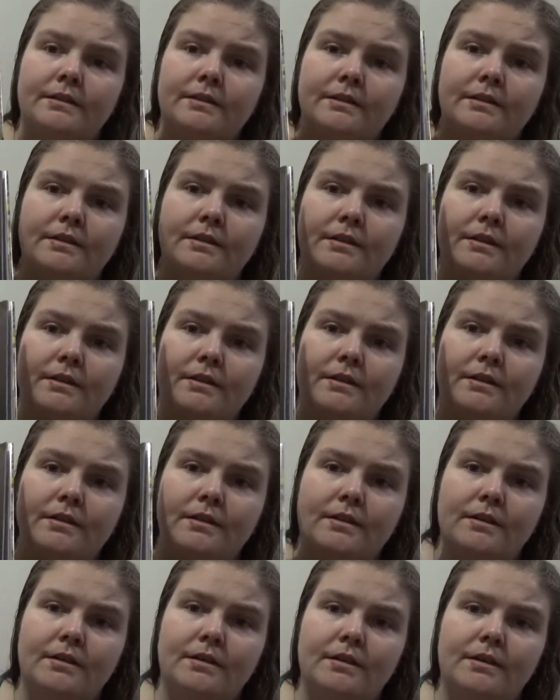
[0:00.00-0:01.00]

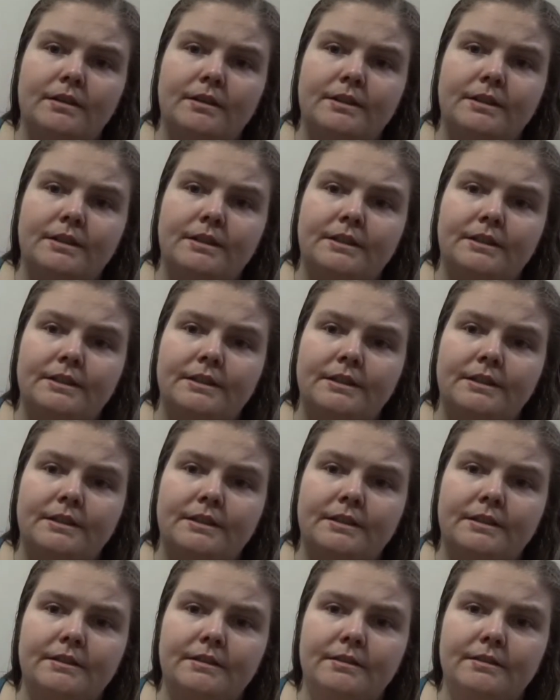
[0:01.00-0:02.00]

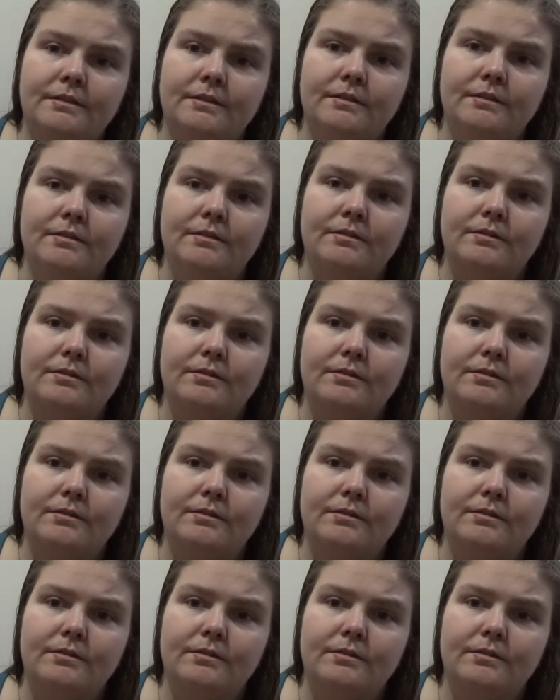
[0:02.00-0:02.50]
Nothing is said.